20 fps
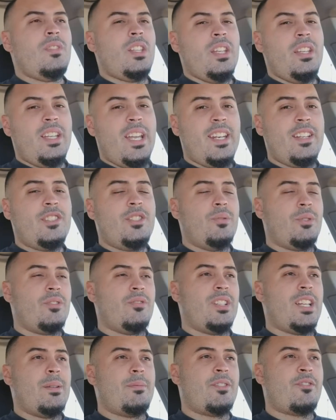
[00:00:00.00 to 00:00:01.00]
Getting 2 or
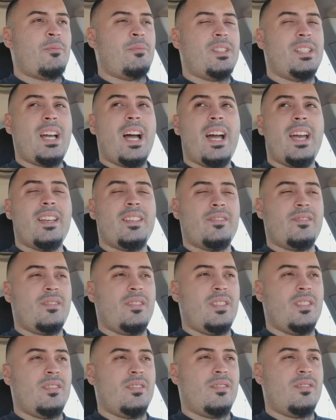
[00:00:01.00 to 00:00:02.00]
3 damage from a die
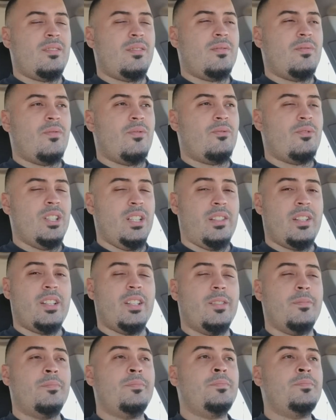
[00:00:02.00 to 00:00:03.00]
is really good.